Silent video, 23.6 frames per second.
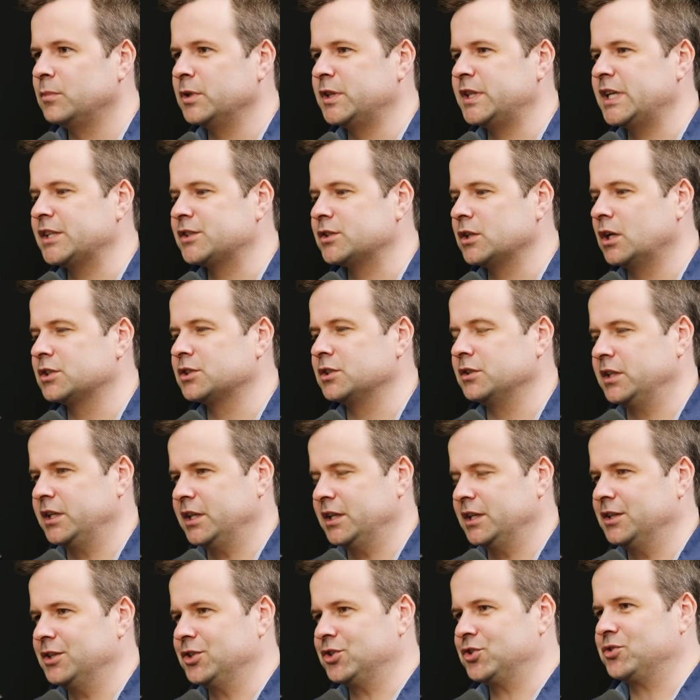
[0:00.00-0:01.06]
but that's also the
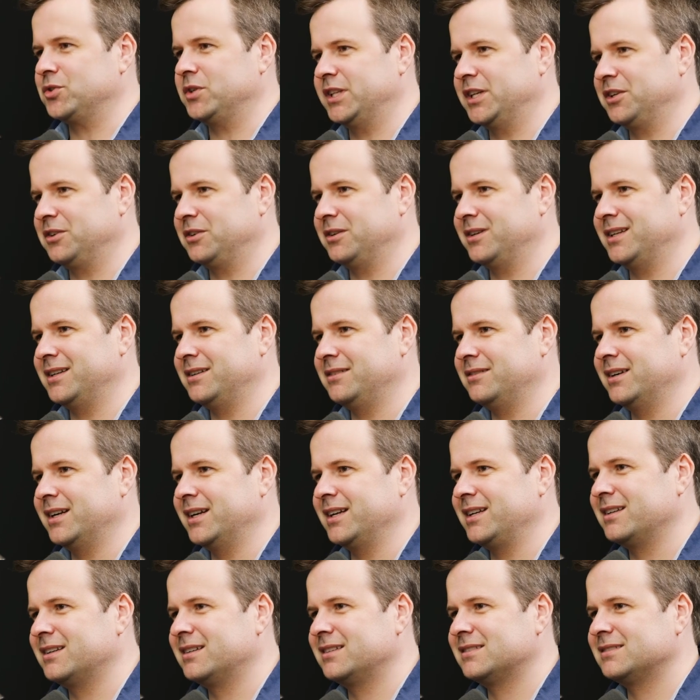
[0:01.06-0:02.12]
industry that you're in, right?
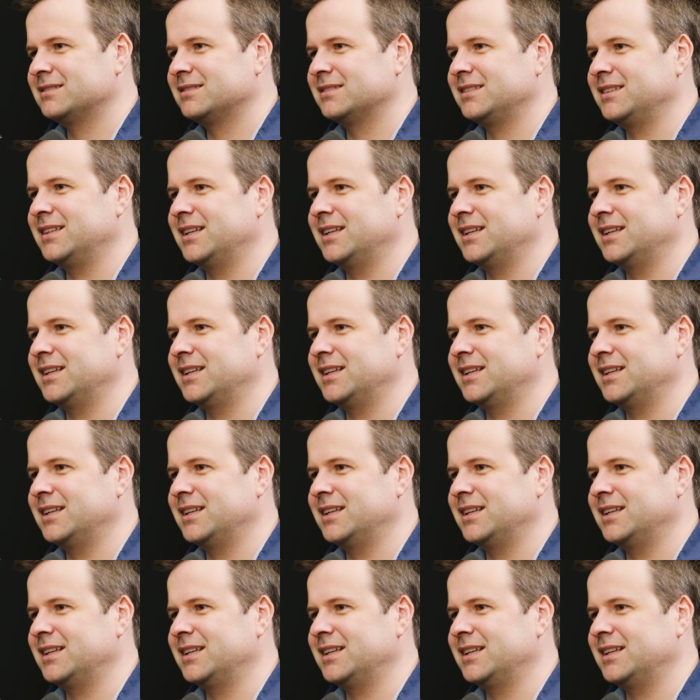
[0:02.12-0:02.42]
Correct.